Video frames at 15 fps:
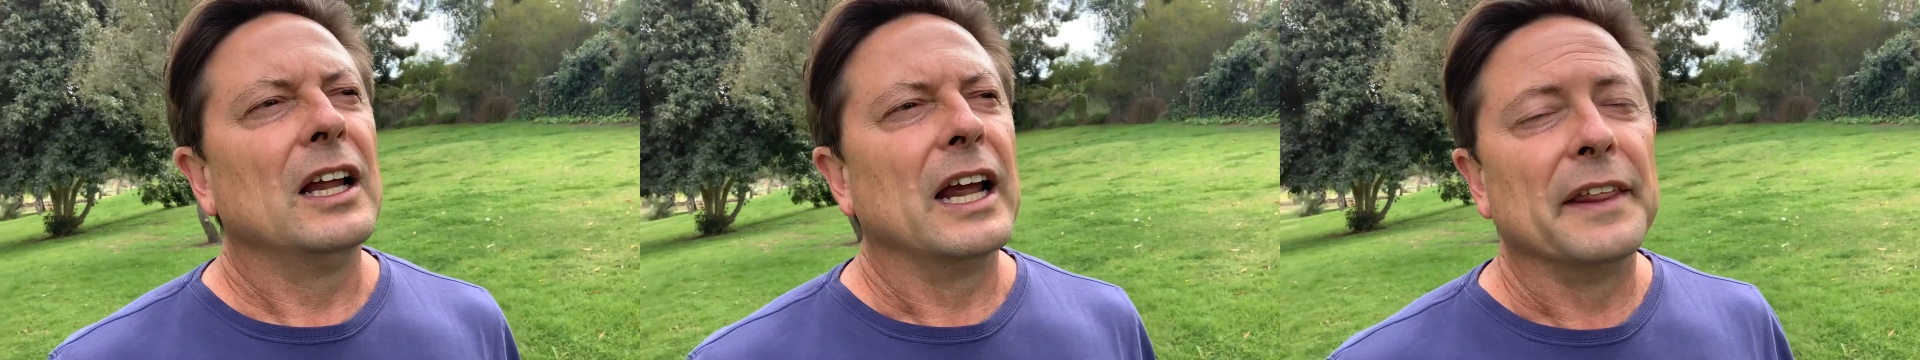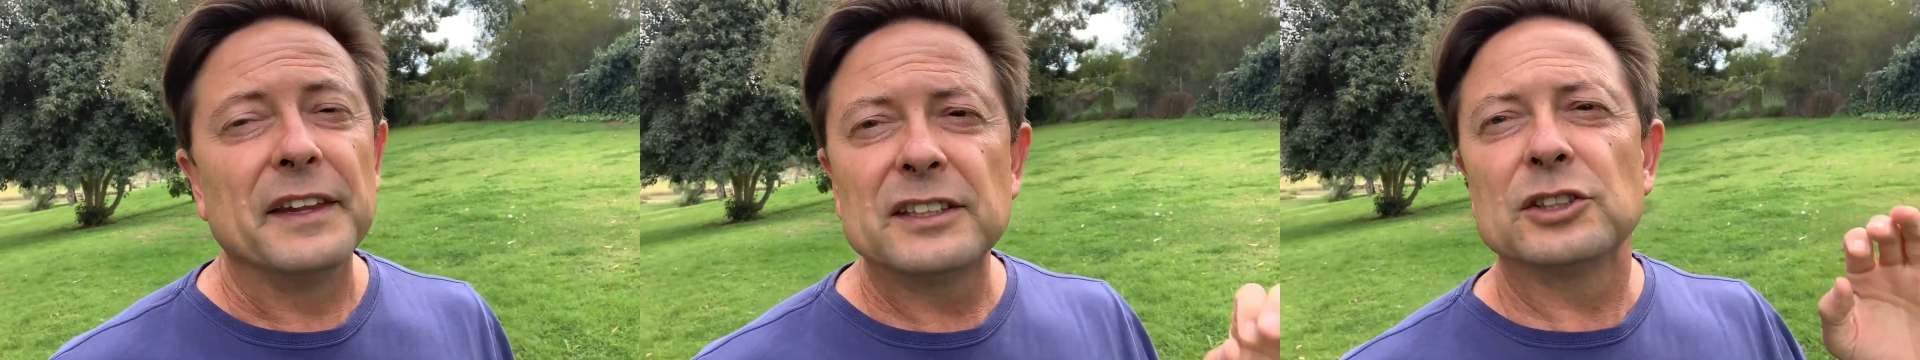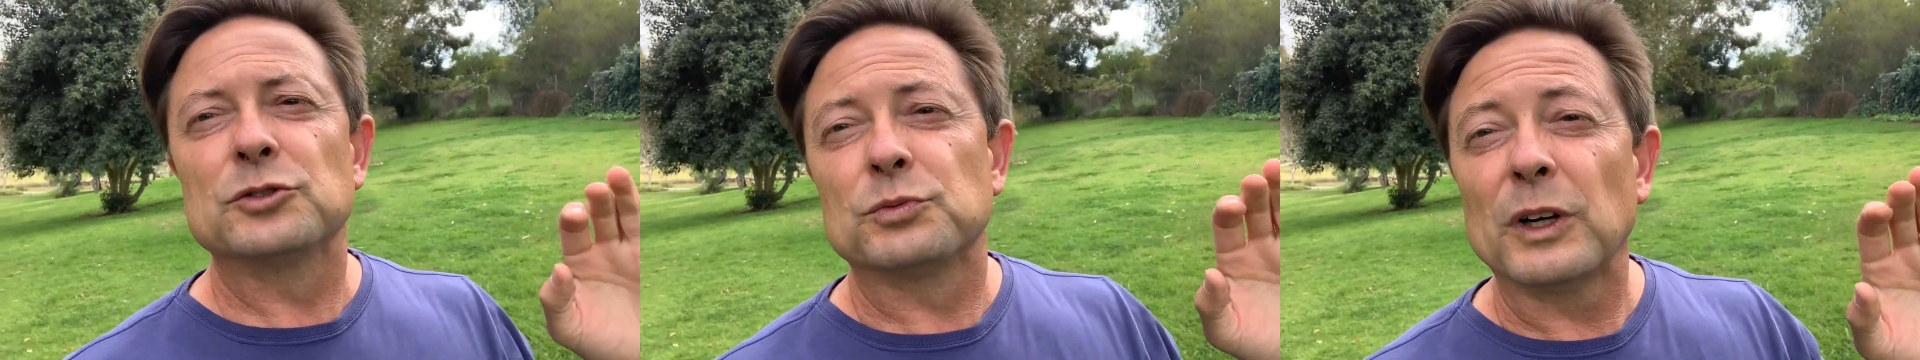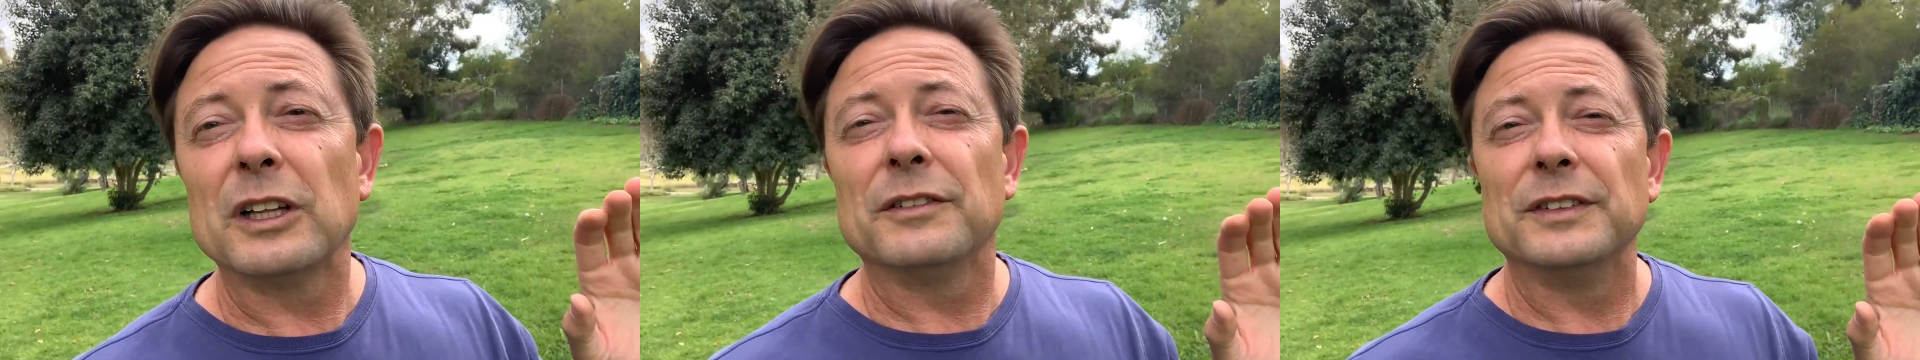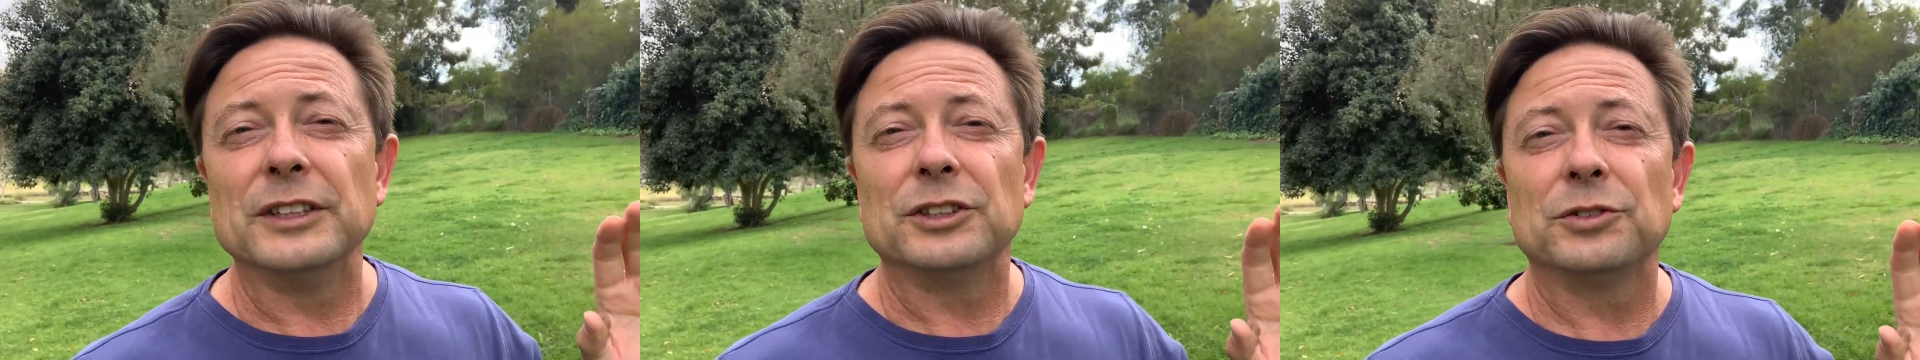And this is
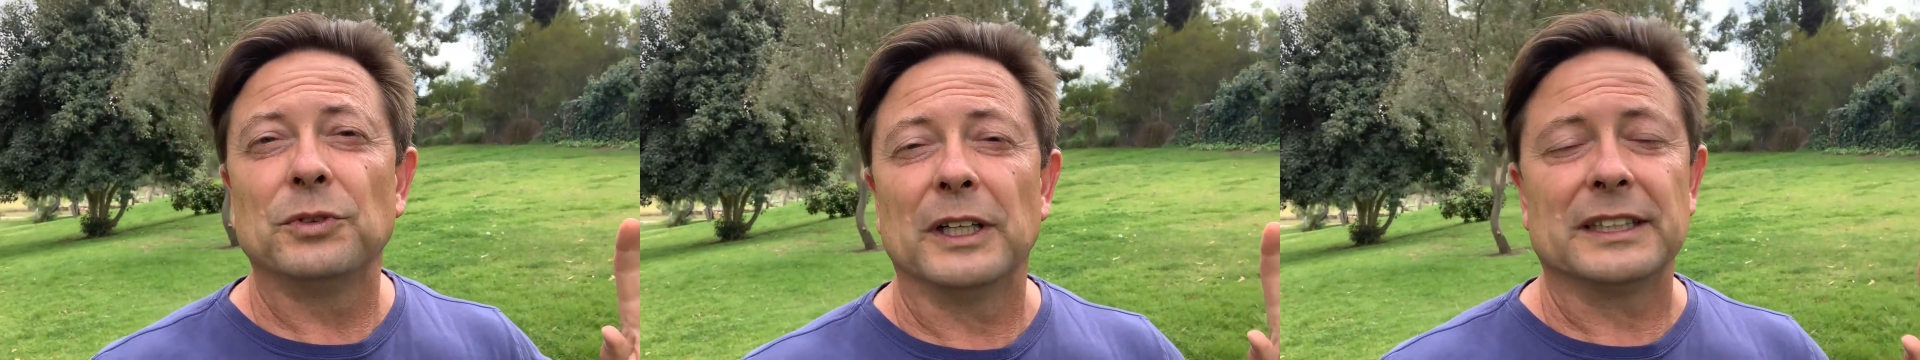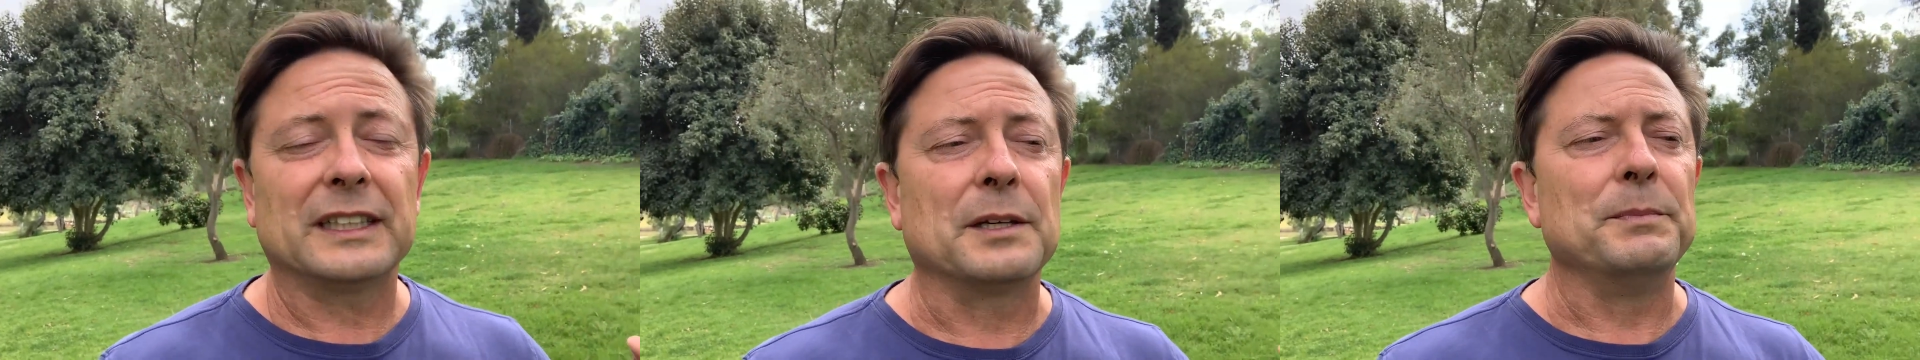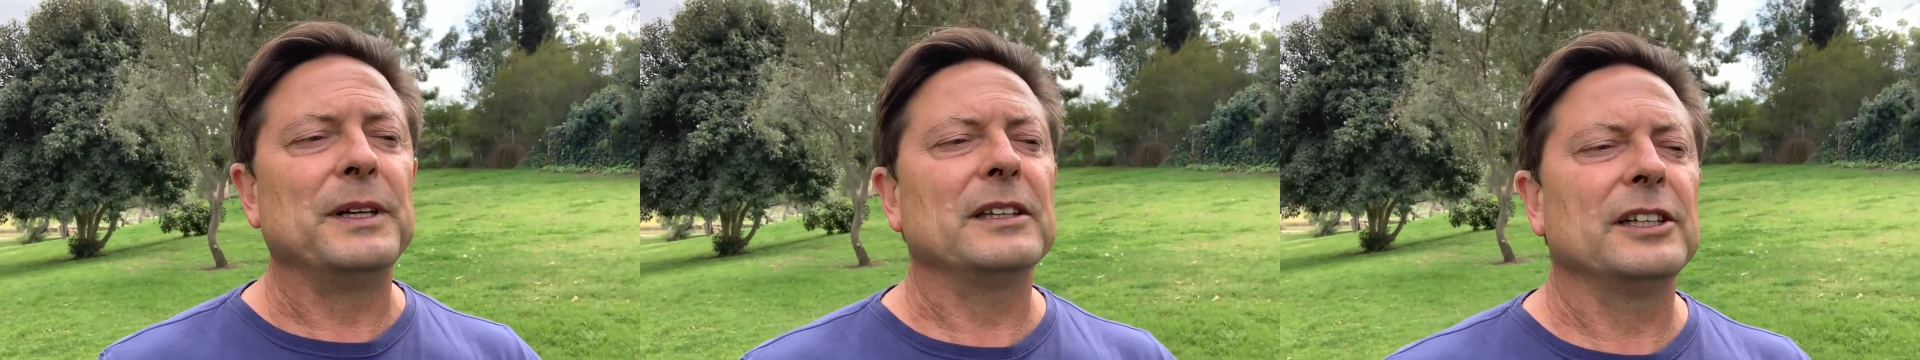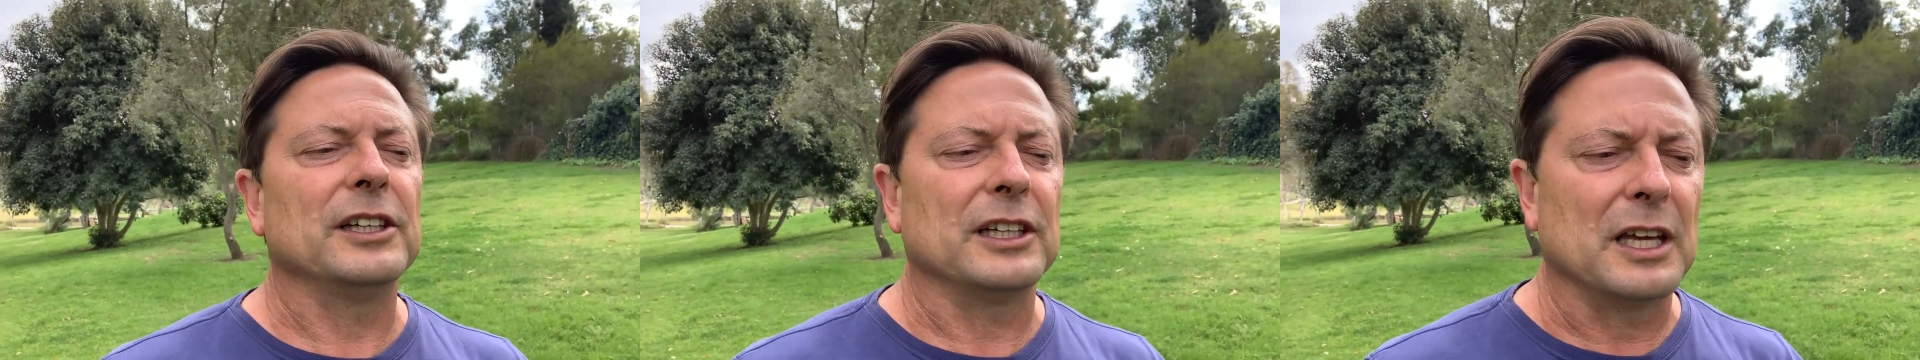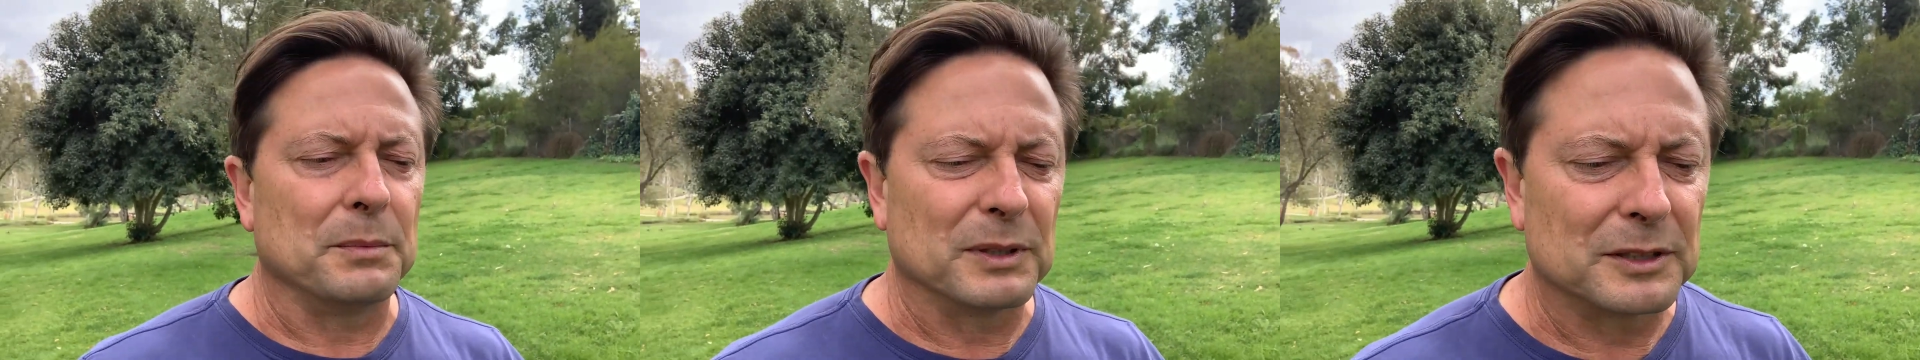relevant to us
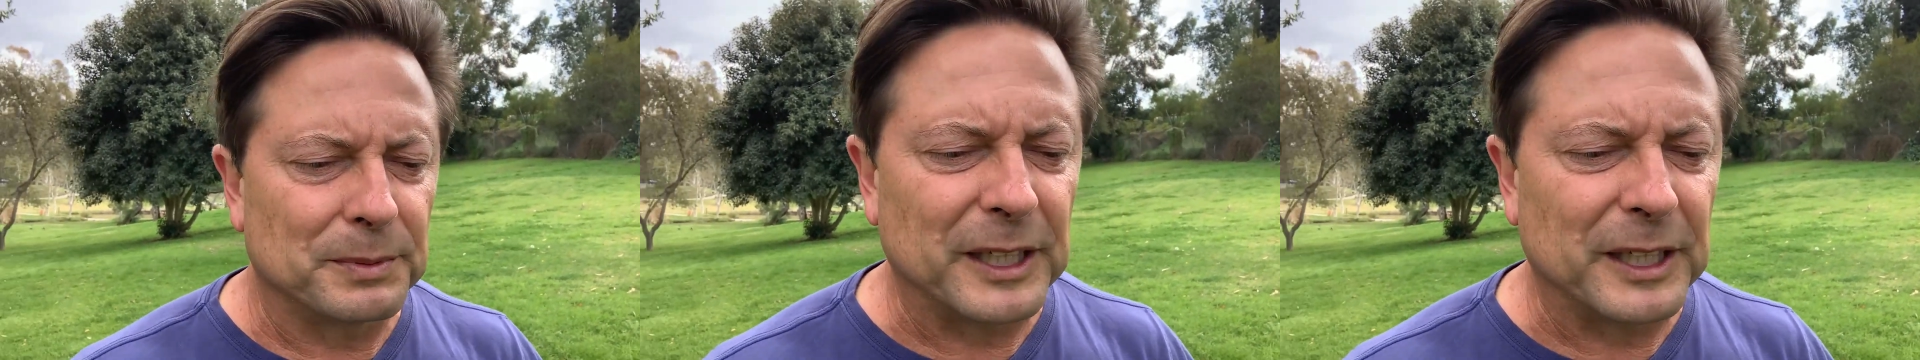chameleon keepers